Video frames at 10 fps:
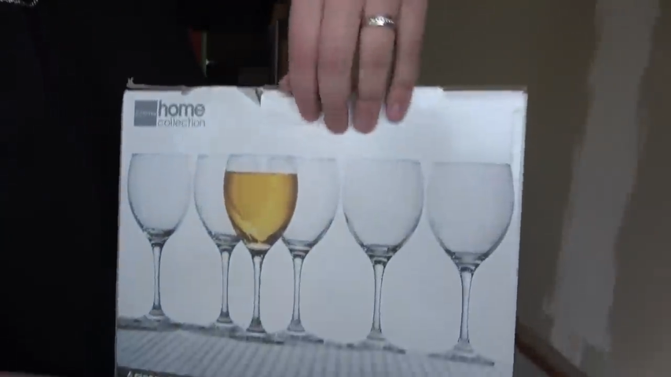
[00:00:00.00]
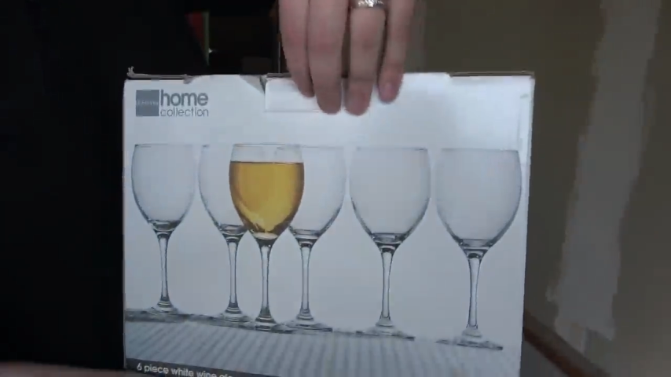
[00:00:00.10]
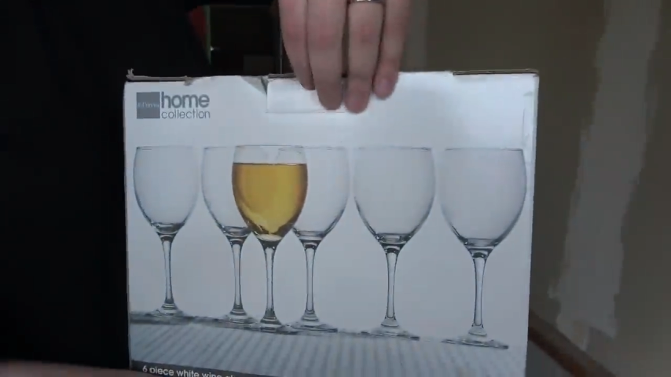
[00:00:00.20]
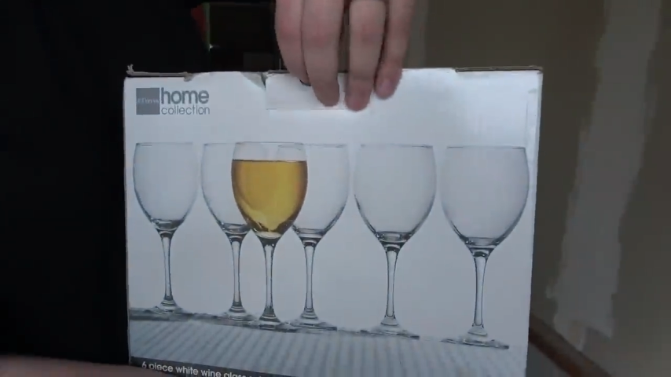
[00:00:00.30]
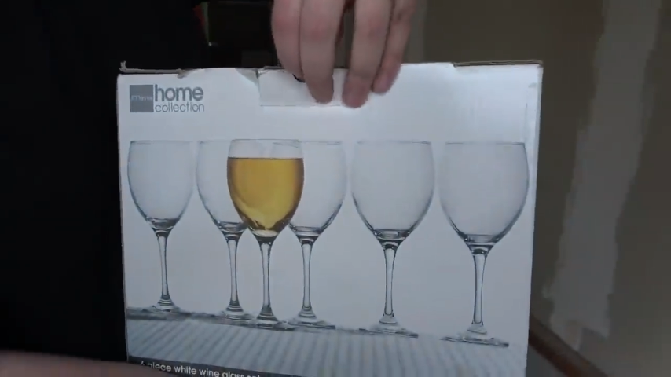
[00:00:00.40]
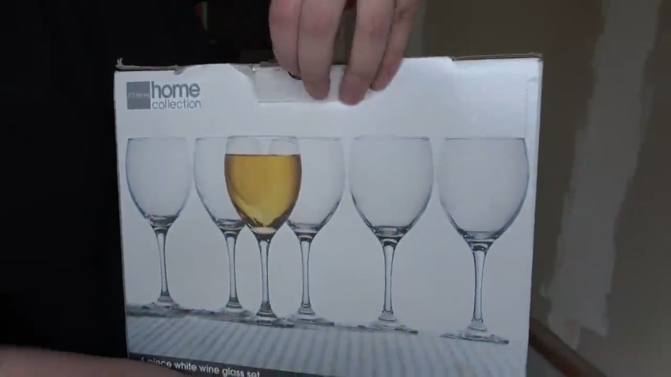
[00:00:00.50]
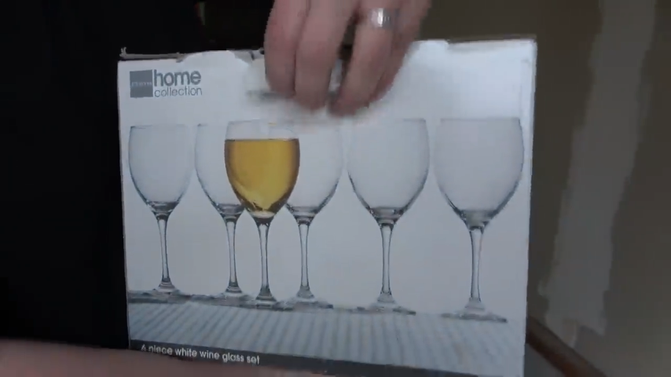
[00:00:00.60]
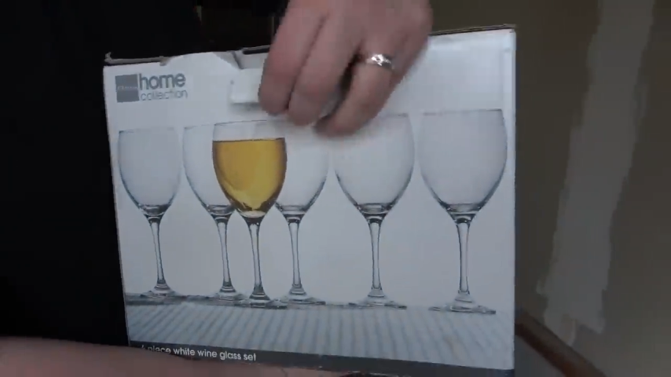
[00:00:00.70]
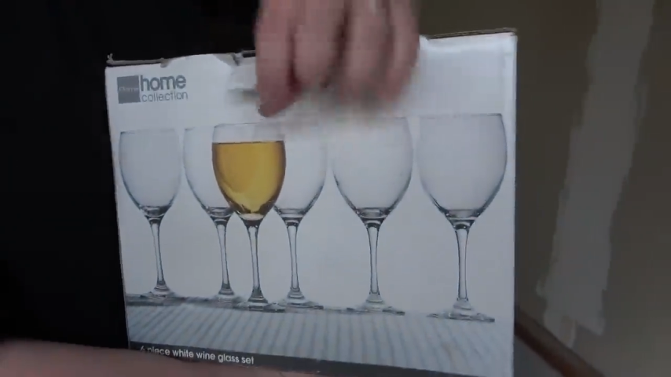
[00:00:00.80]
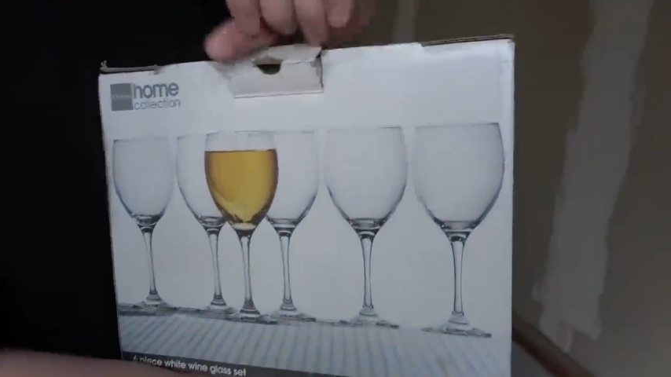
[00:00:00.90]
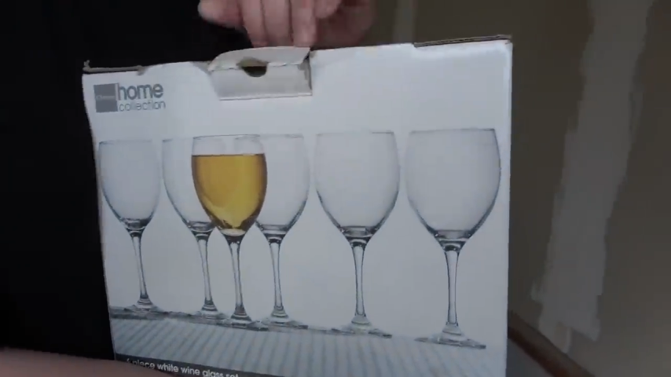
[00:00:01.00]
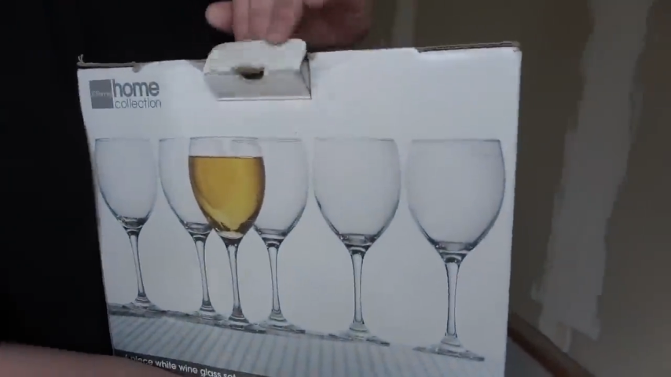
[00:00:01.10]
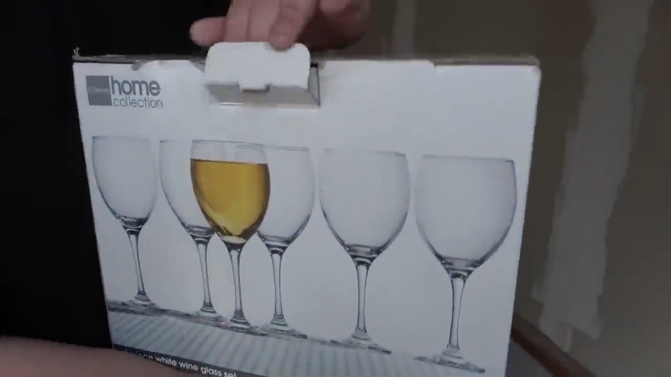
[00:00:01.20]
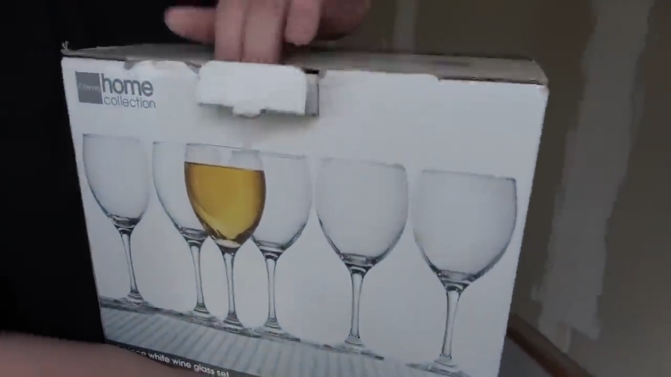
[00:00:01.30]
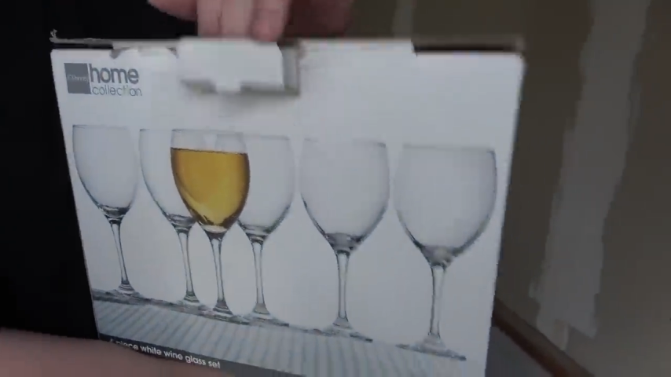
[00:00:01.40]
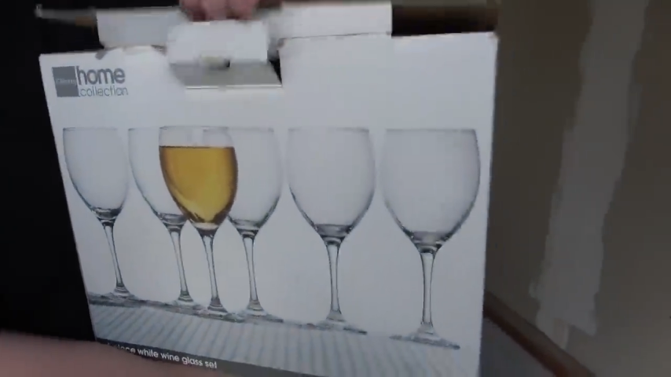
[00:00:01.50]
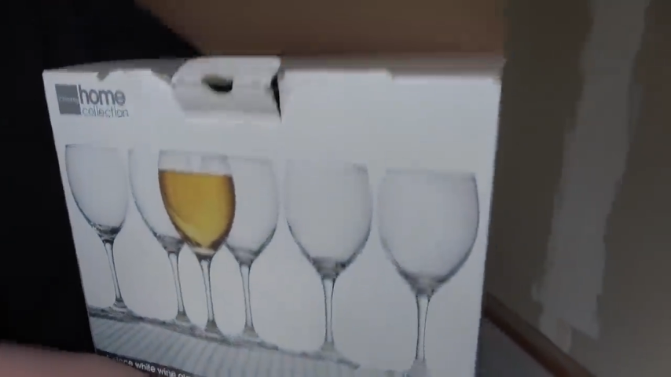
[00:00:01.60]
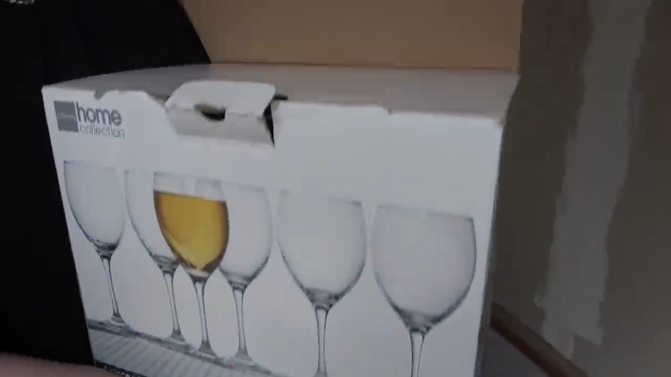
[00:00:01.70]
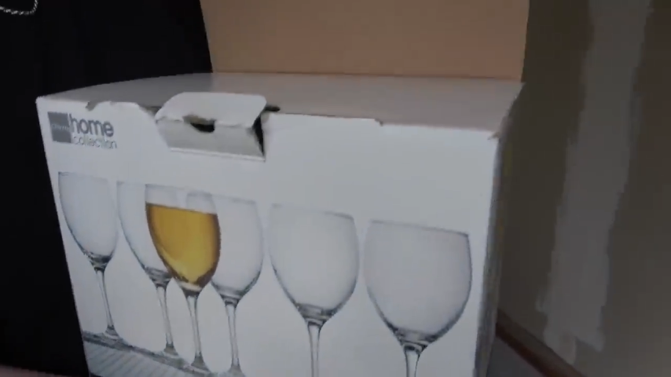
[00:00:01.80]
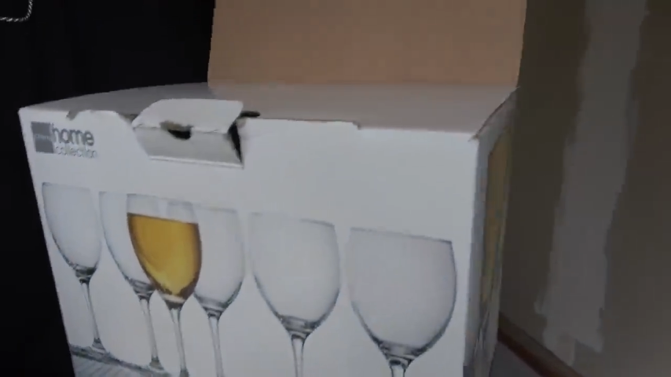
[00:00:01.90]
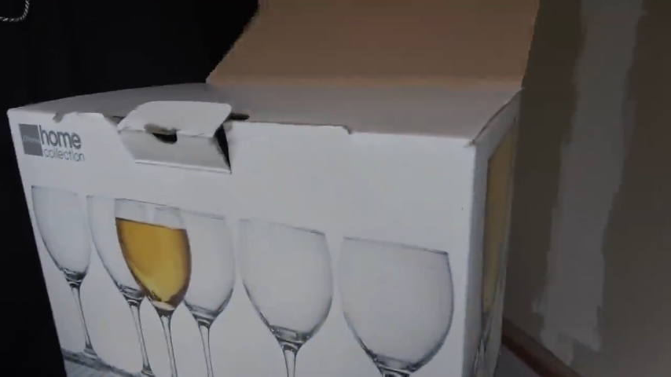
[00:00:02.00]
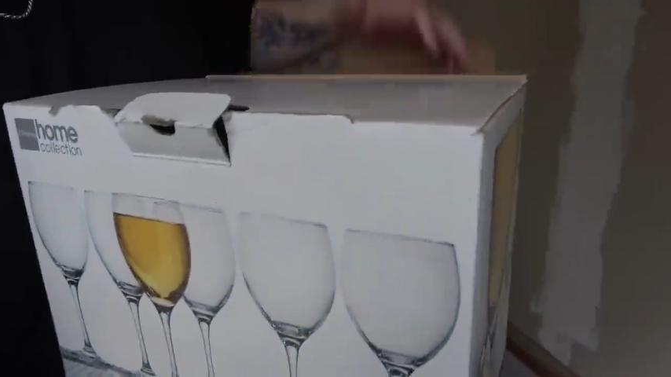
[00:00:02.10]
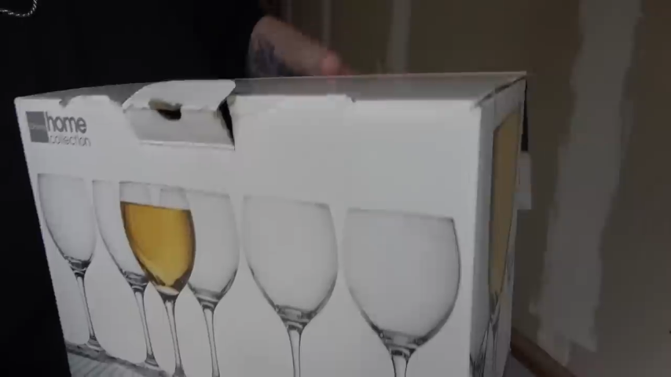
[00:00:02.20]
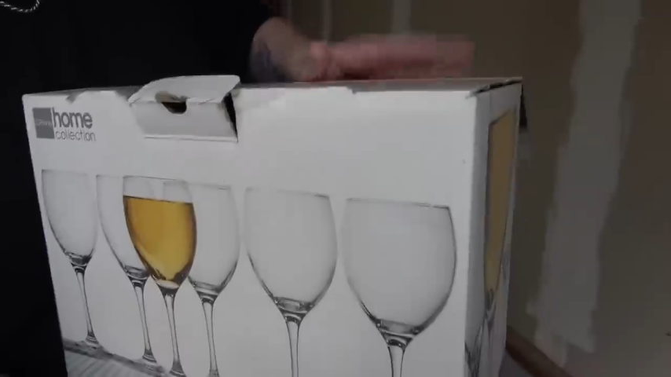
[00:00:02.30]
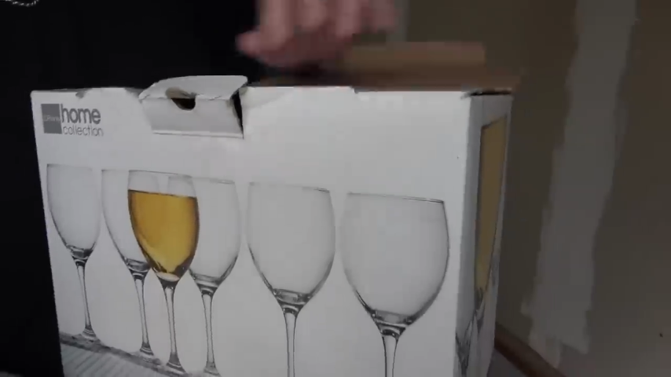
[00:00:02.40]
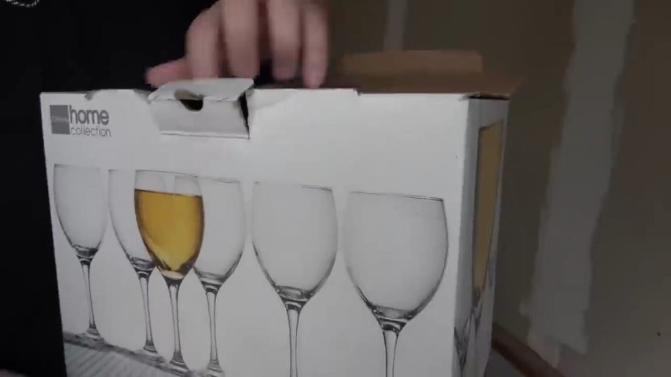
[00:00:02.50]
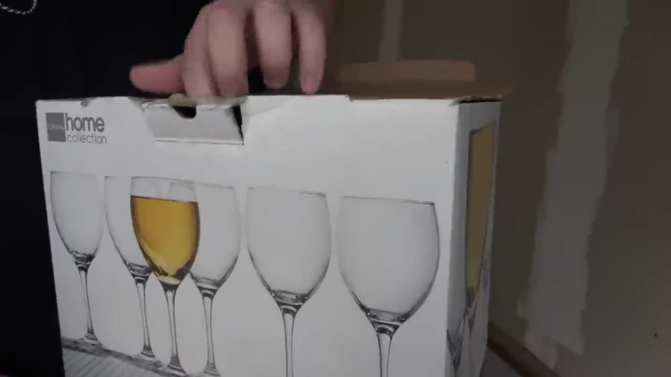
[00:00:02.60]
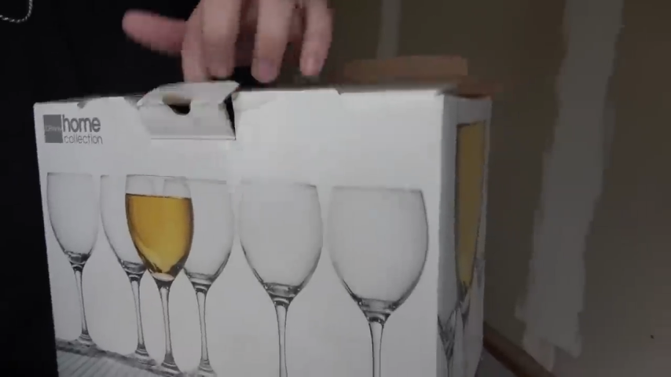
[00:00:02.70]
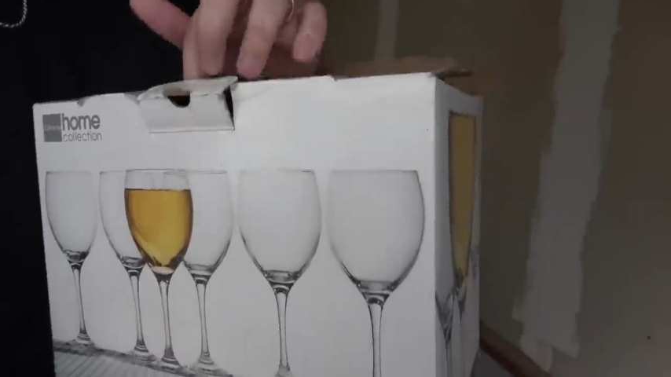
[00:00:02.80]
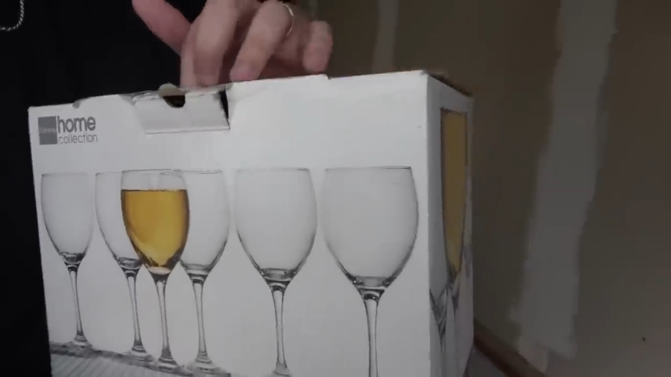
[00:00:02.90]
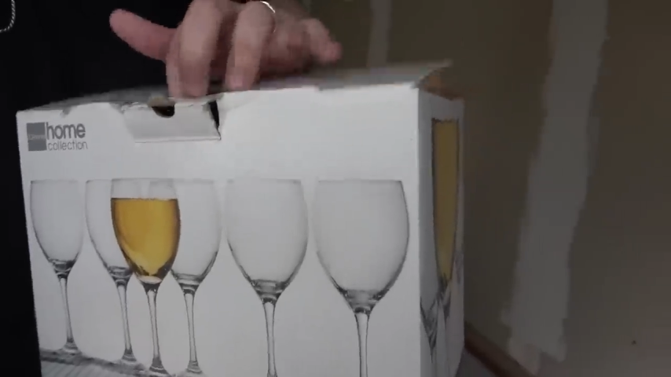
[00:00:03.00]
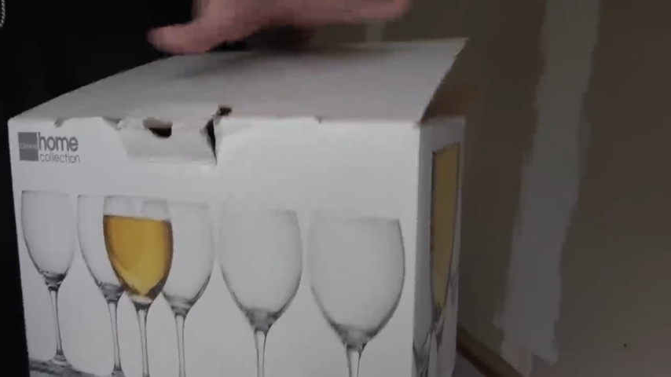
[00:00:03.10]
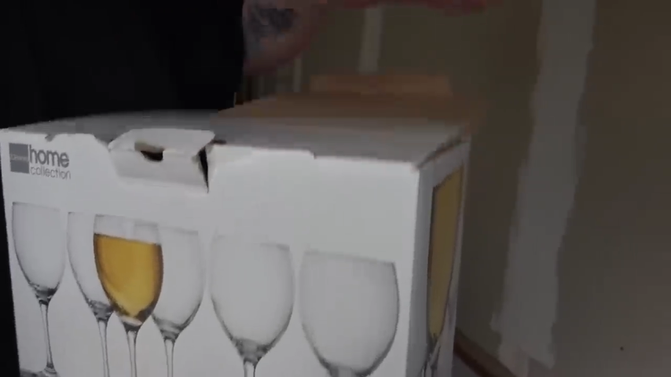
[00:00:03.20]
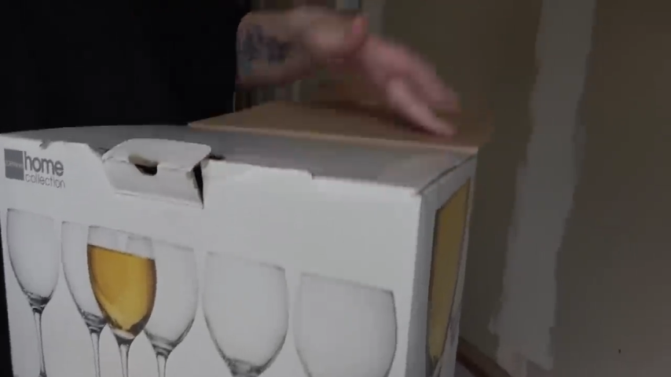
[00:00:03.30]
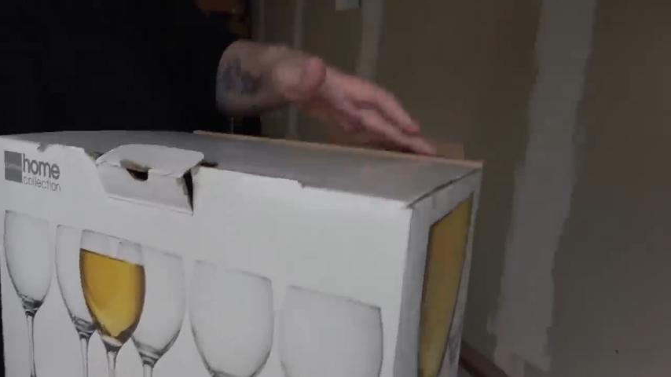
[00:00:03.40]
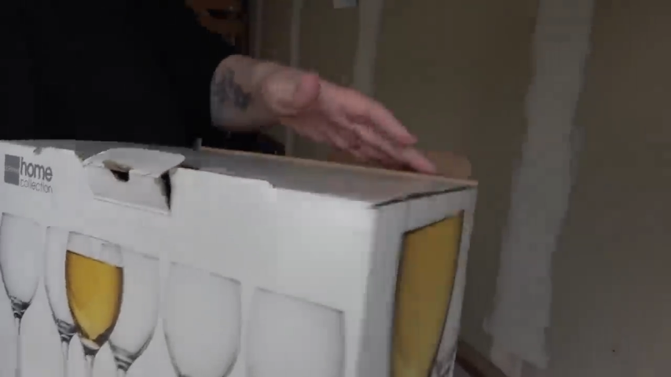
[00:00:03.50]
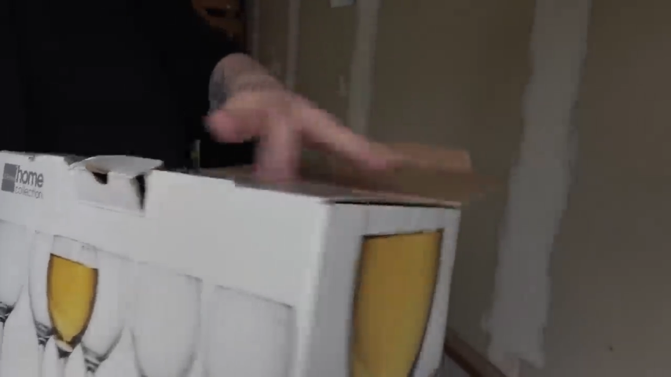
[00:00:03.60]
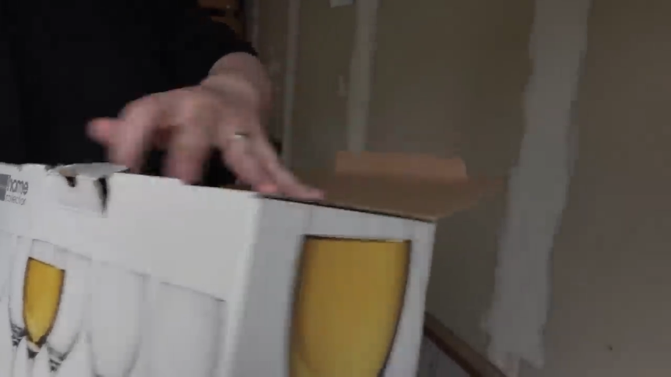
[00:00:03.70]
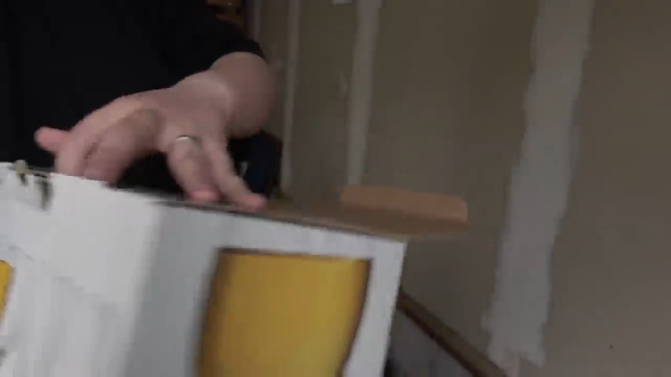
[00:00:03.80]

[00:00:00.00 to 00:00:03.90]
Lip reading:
No face is visible, so there are no lips to read.